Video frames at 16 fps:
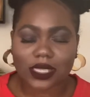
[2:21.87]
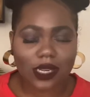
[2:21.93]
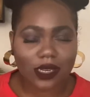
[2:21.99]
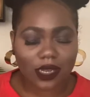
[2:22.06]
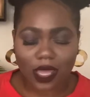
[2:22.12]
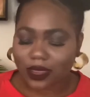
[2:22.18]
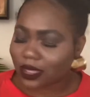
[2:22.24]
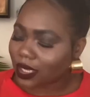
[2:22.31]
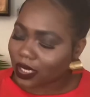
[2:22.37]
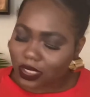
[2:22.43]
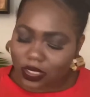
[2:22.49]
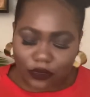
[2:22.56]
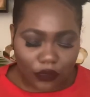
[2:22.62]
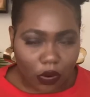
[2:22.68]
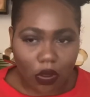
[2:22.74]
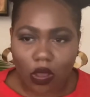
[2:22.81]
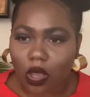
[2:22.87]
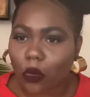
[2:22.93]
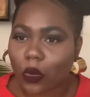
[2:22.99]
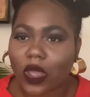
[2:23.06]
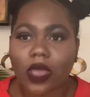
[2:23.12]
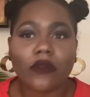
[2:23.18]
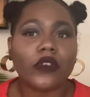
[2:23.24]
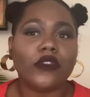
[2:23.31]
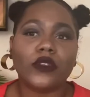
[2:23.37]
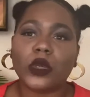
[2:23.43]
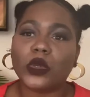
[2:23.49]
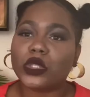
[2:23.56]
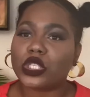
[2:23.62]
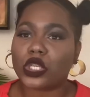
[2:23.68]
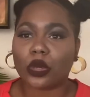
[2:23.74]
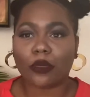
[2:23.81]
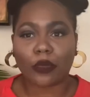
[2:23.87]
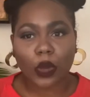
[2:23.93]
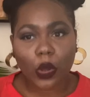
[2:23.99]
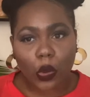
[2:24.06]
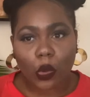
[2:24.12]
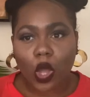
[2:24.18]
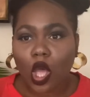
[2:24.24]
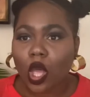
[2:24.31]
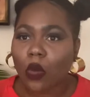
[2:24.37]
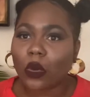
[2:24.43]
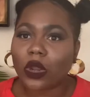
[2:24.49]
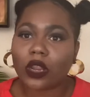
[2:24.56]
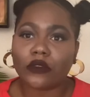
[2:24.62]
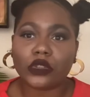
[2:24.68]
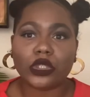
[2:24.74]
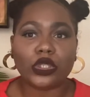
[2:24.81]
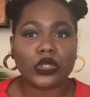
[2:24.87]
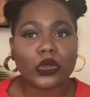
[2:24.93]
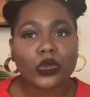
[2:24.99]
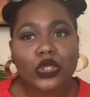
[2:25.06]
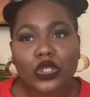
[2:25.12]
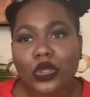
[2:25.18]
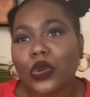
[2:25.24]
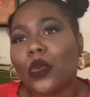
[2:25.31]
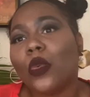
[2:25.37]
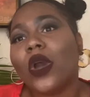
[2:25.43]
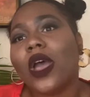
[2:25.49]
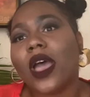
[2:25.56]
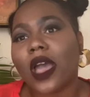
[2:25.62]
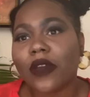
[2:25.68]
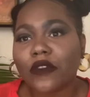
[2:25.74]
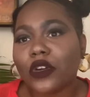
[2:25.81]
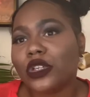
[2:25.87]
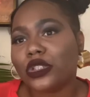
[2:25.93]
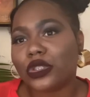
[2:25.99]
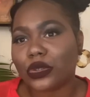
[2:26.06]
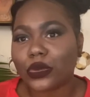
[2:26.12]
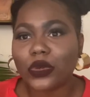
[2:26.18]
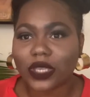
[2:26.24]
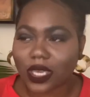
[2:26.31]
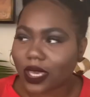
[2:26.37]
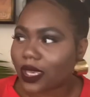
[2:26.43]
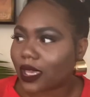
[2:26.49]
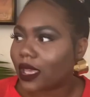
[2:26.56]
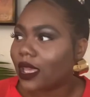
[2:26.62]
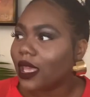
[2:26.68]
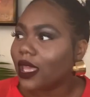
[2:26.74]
Nothing is wrong. Whatever floats your boat, whatever you're used to, whatever you get